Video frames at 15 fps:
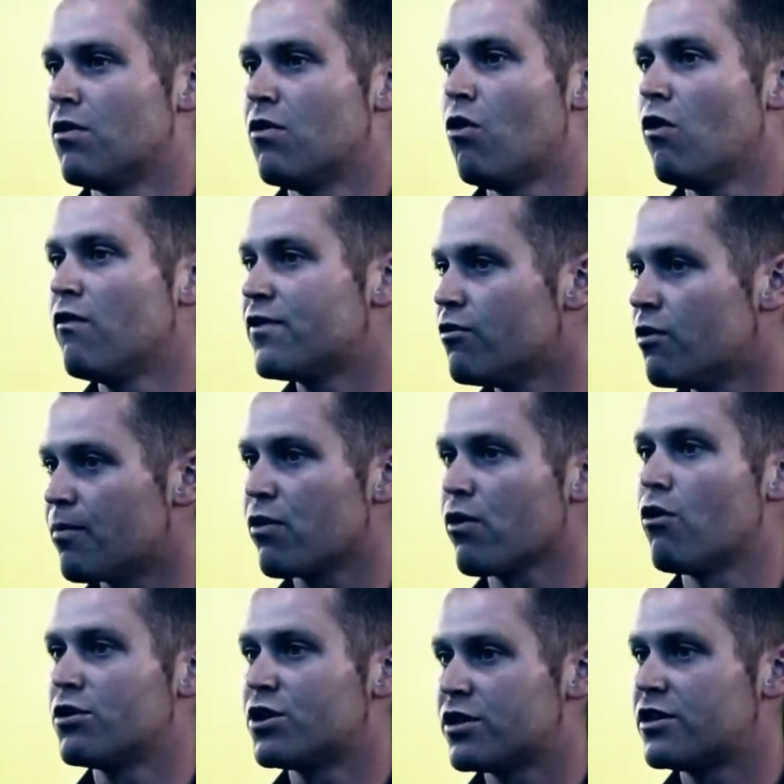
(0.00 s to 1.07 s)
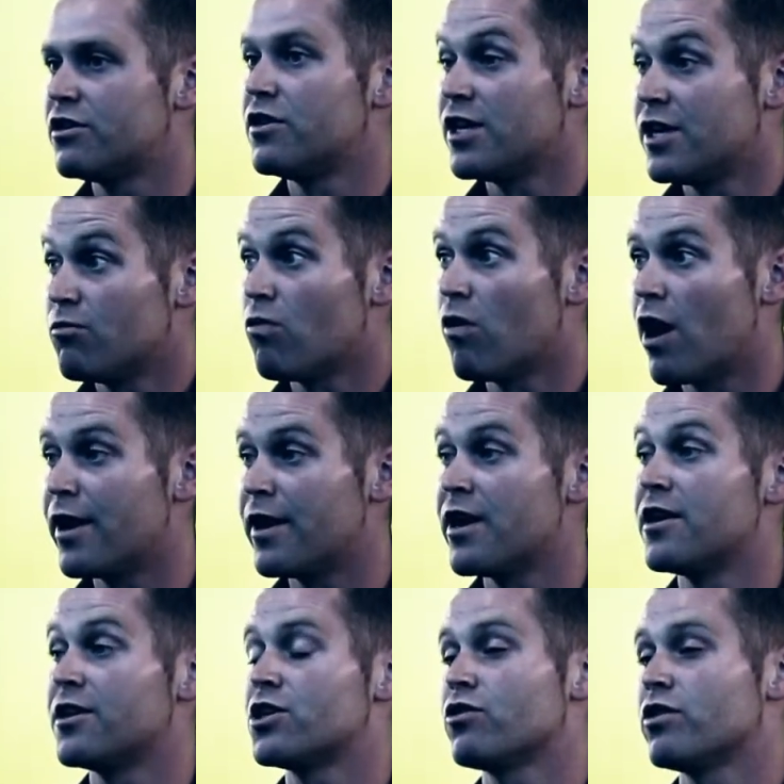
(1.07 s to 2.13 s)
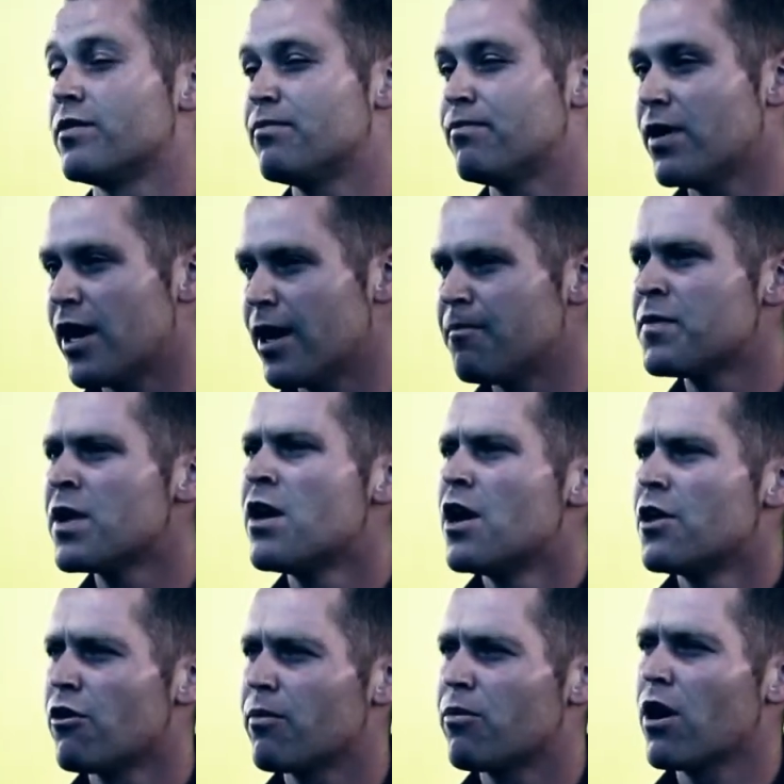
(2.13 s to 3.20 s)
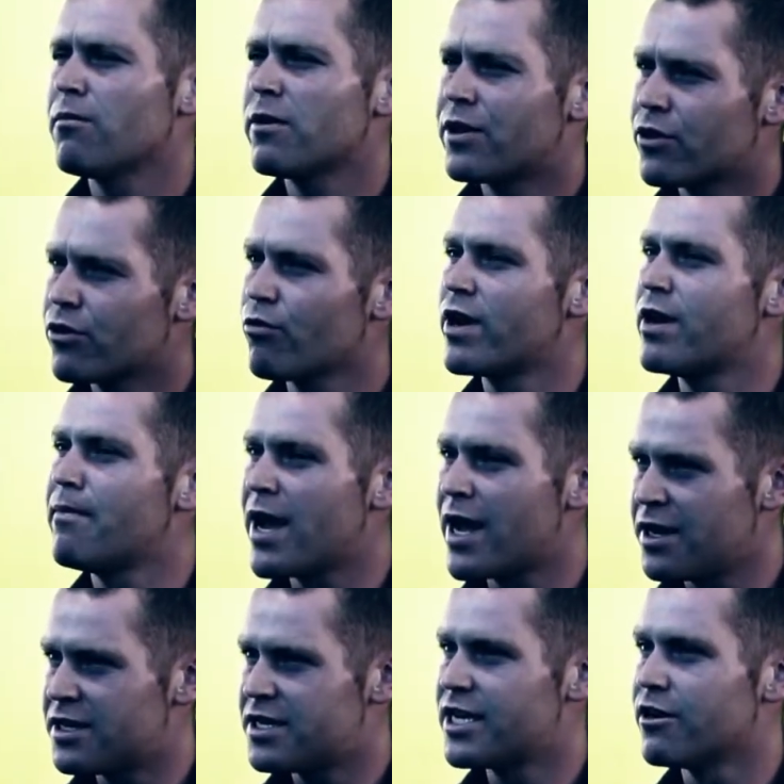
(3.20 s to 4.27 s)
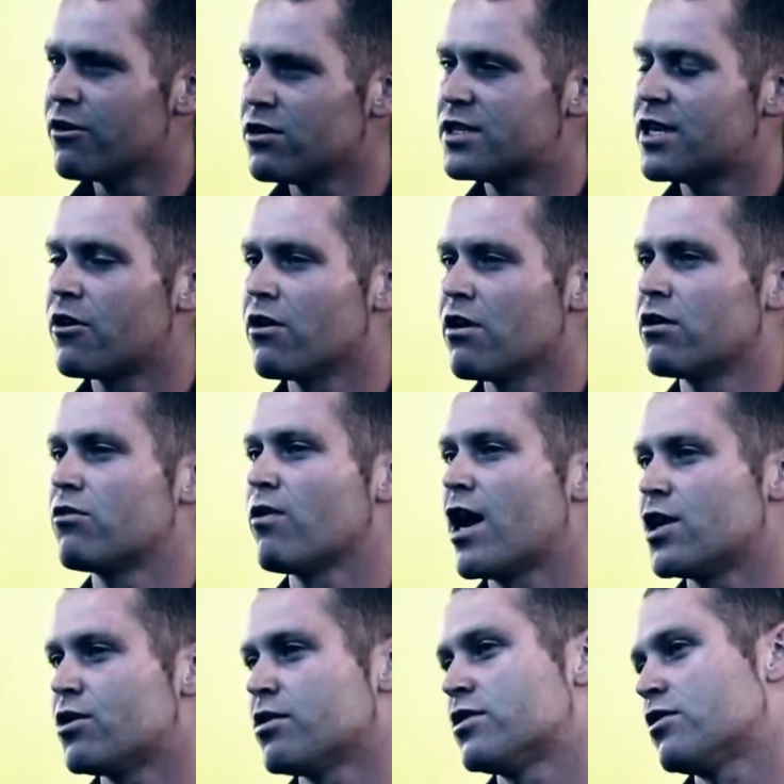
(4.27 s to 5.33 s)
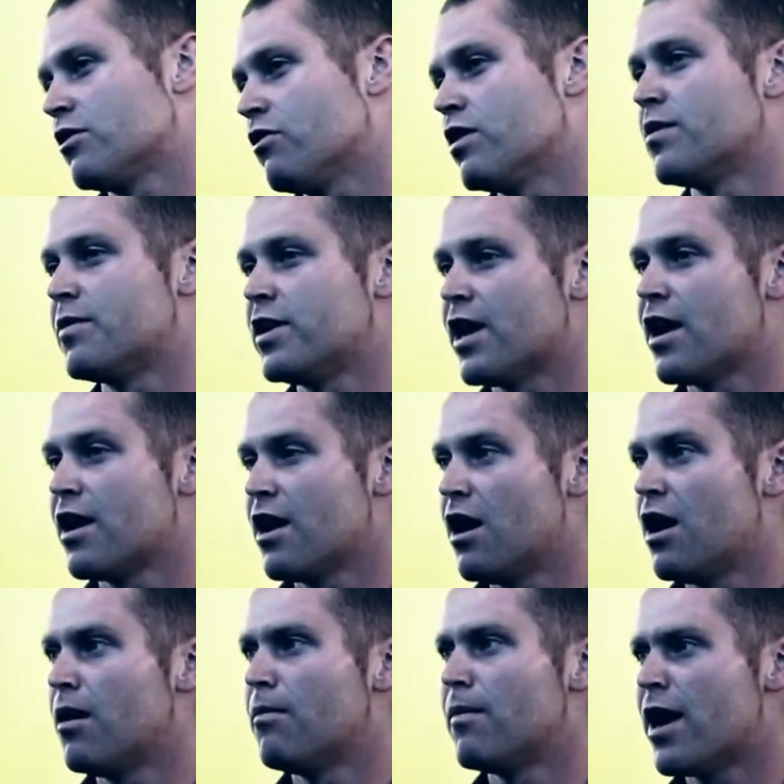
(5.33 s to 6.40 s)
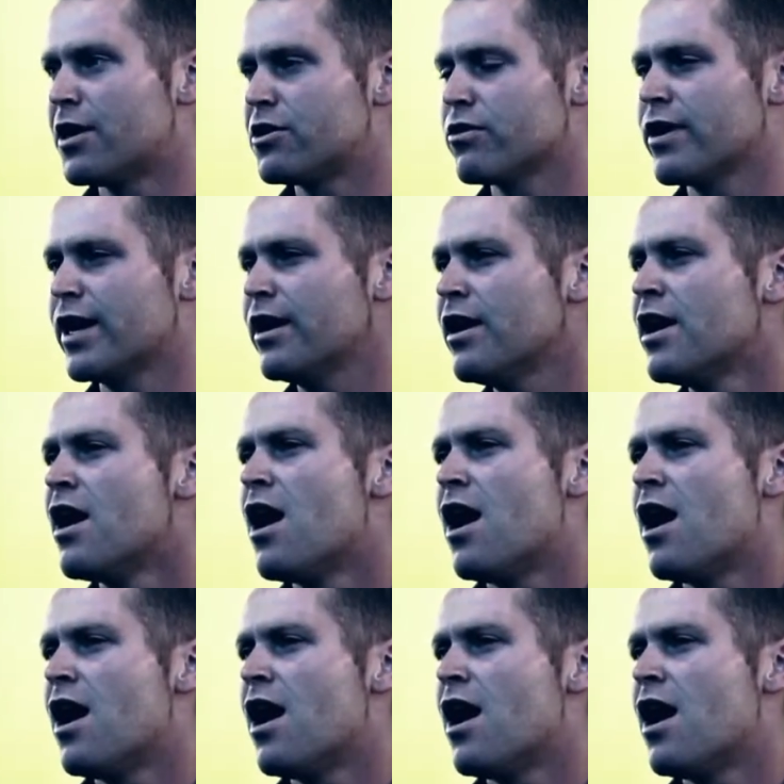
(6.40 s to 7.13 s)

whole view approach to the wine industry, but there are probably 3 main tiers that our graduates are going to be entering.